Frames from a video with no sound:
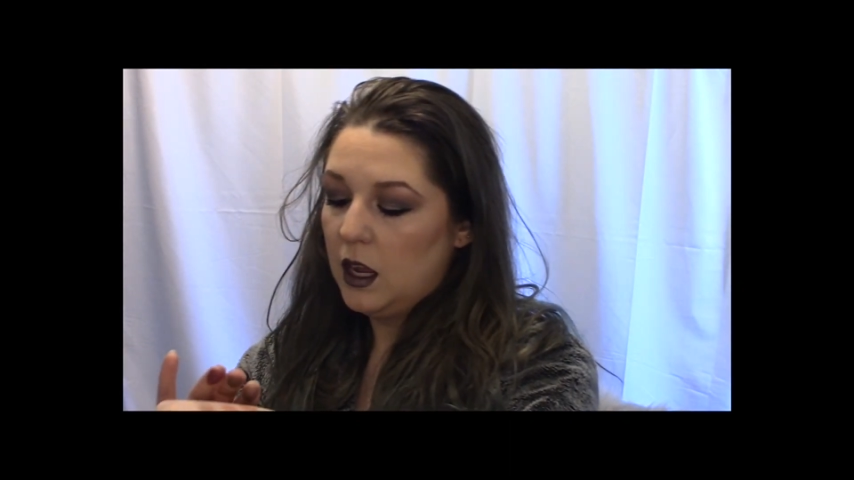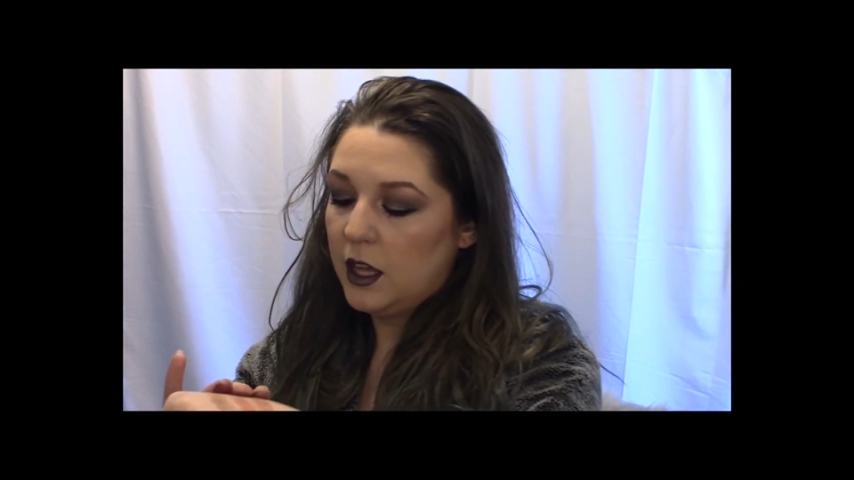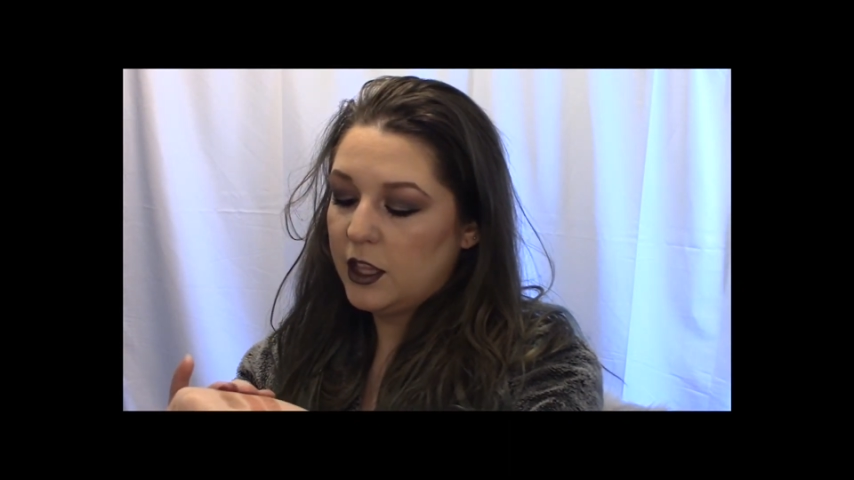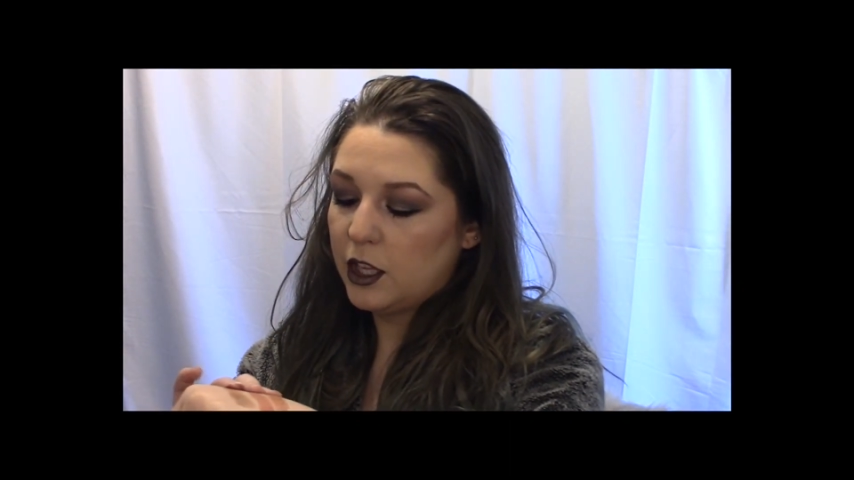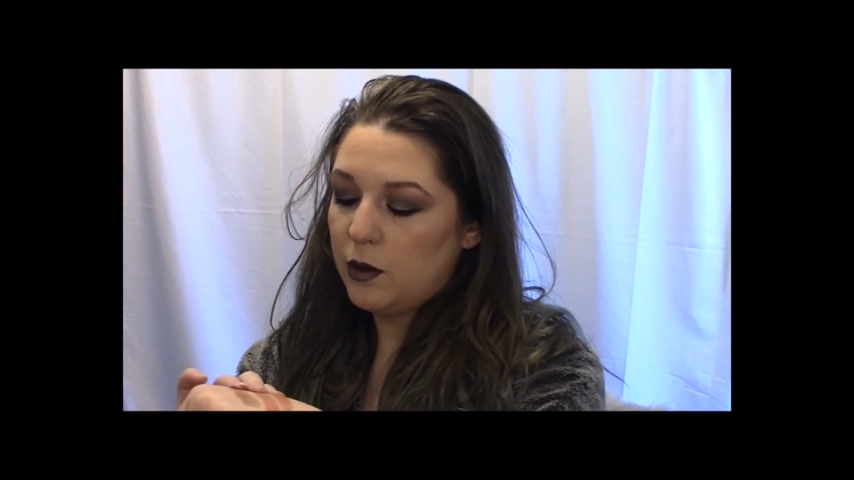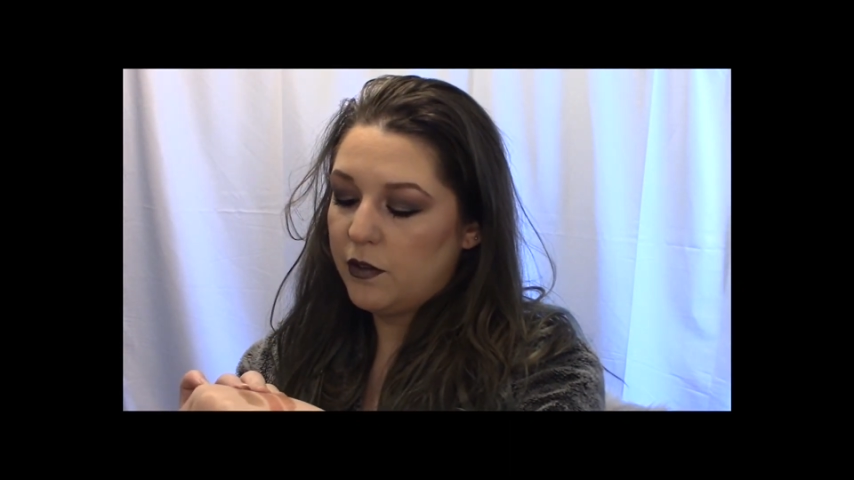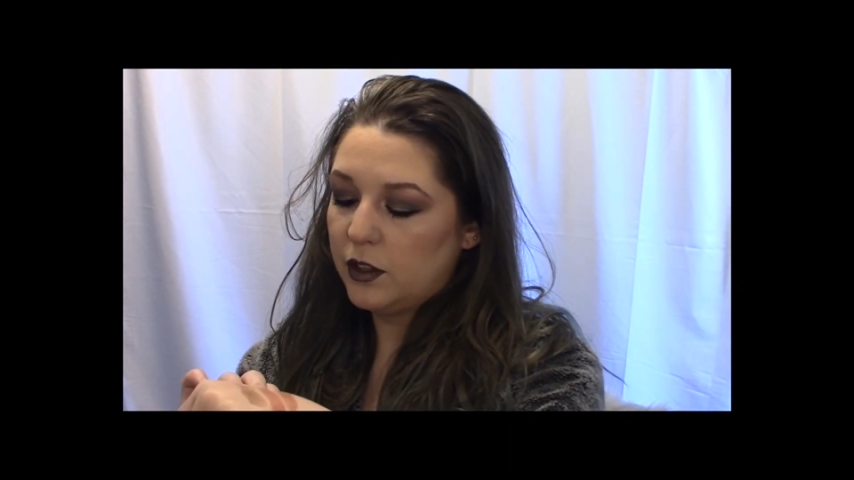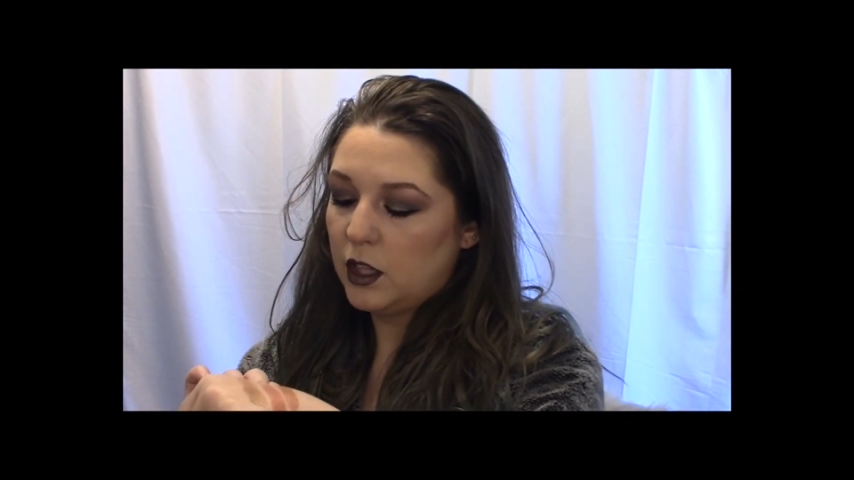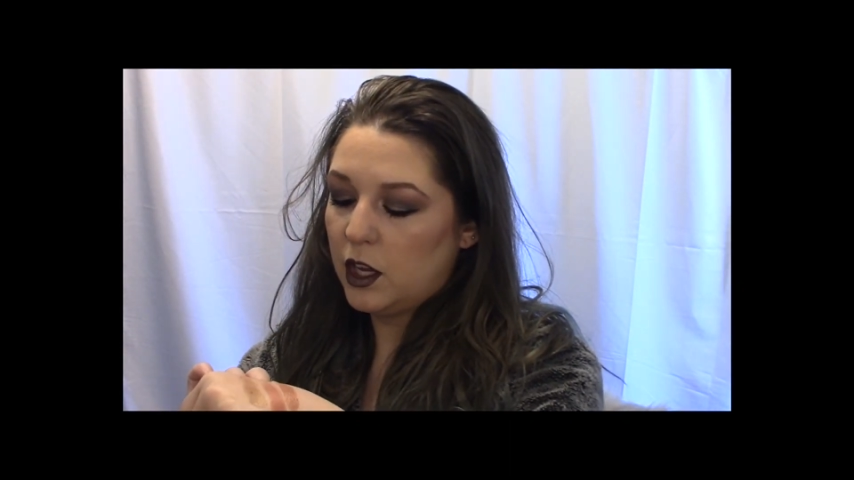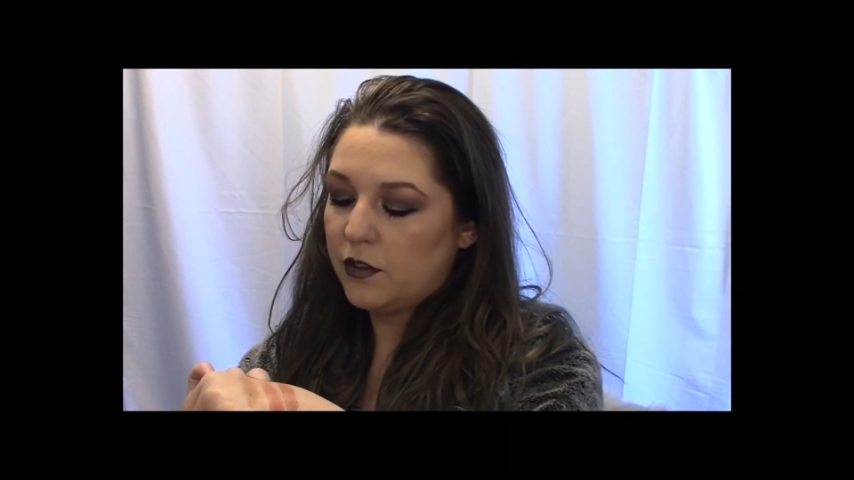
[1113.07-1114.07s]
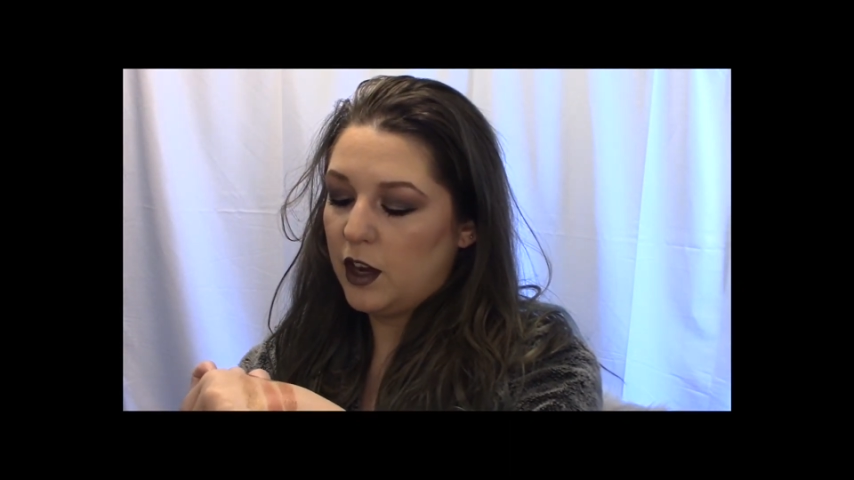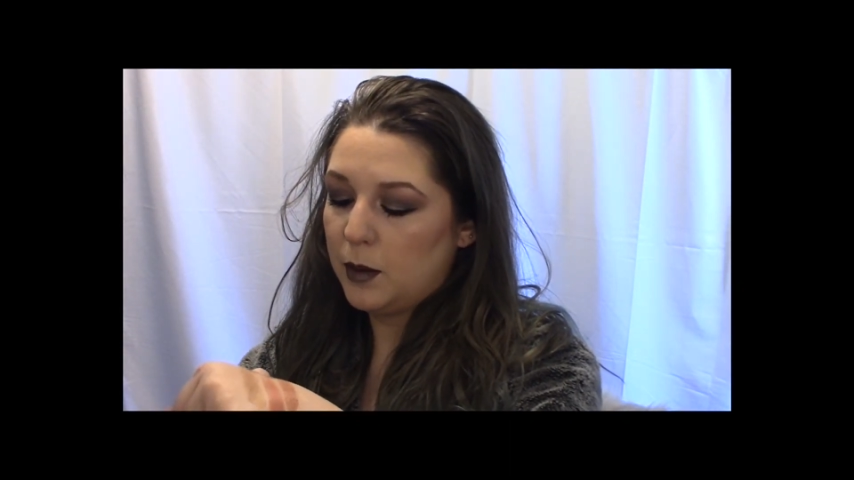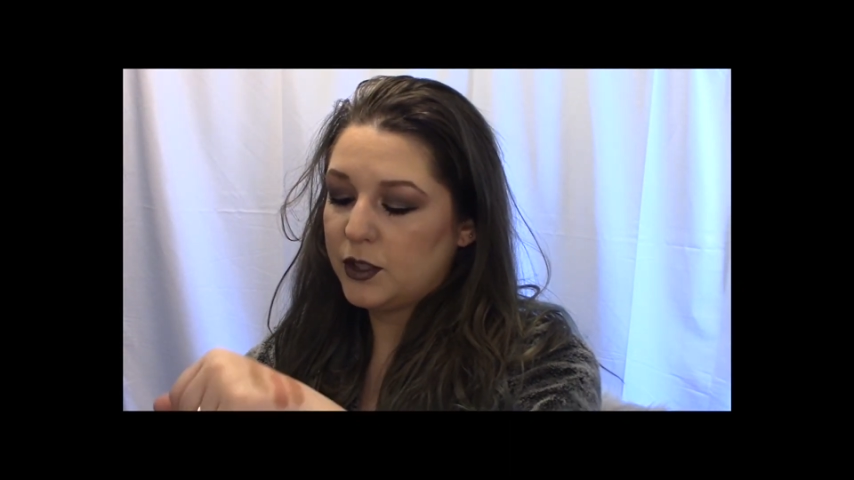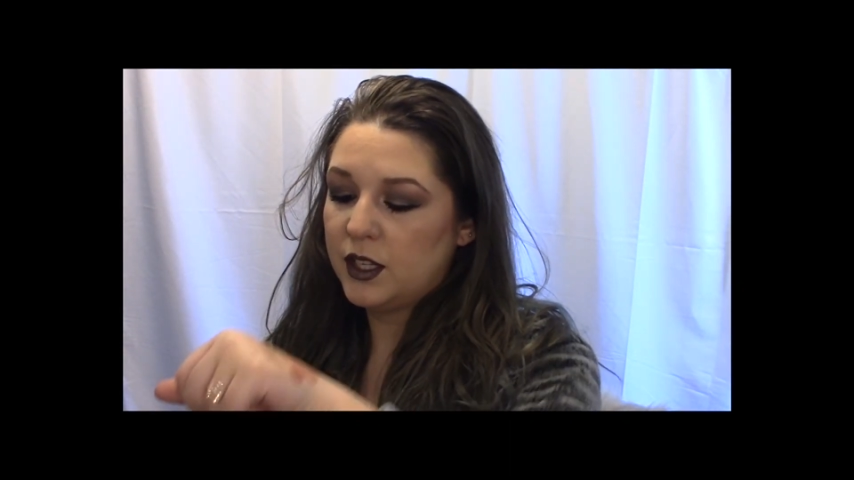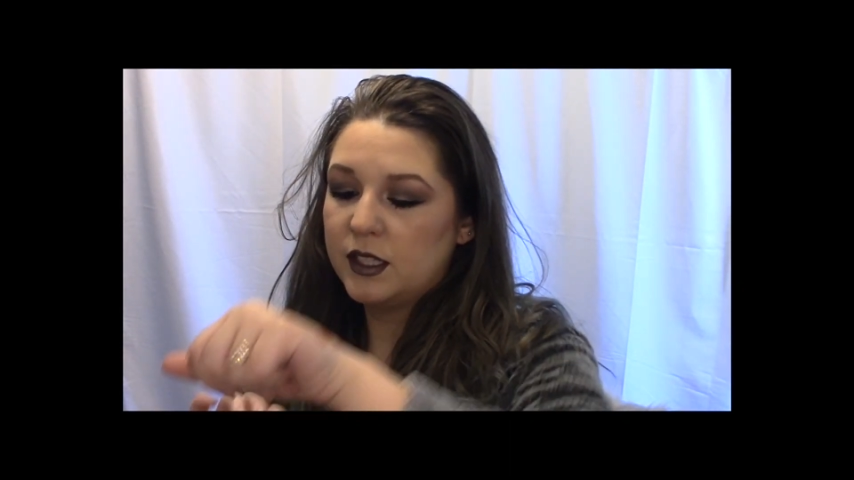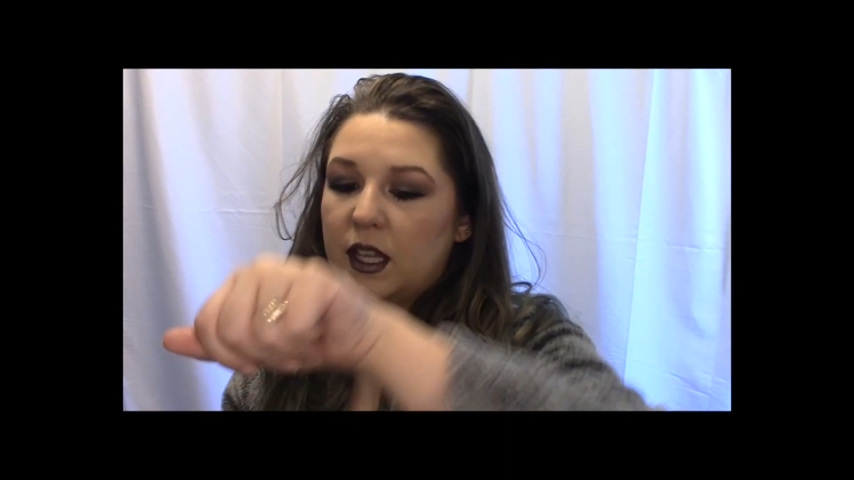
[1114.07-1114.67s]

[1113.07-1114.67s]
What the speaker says: I think you have a lot of options,